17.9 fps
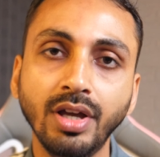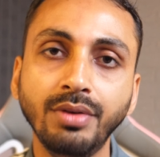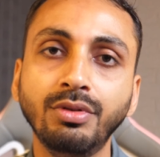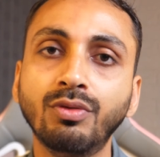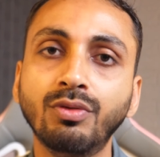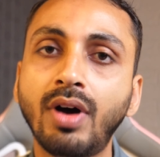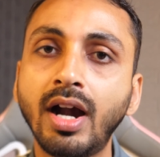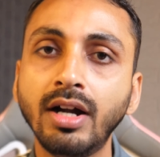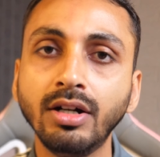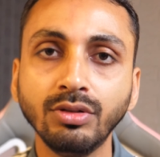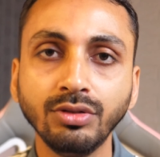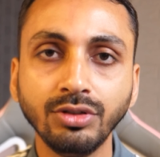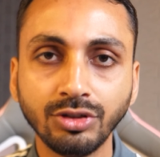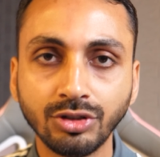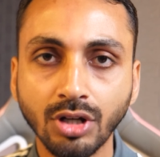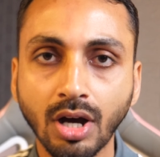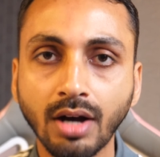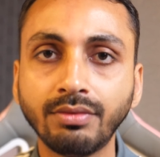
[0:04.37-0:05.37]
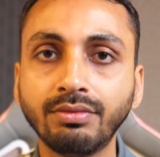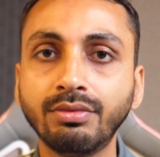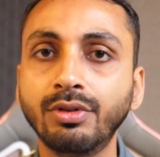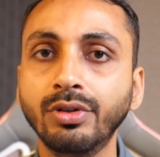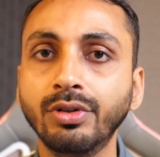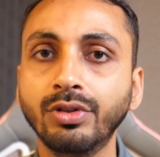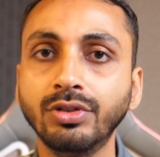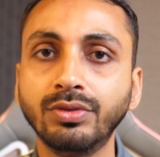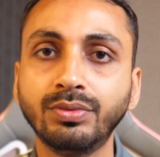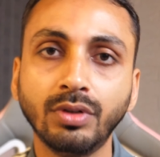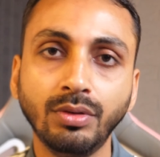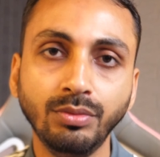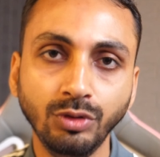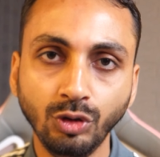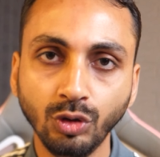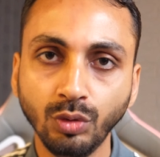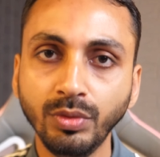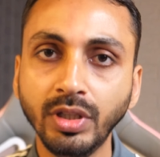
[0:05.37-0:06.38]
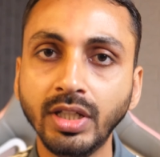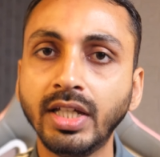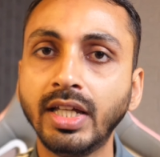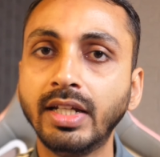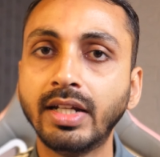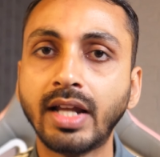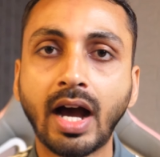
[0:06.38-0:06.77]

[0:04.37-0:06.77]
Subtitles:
if you want to stop photos from zooming in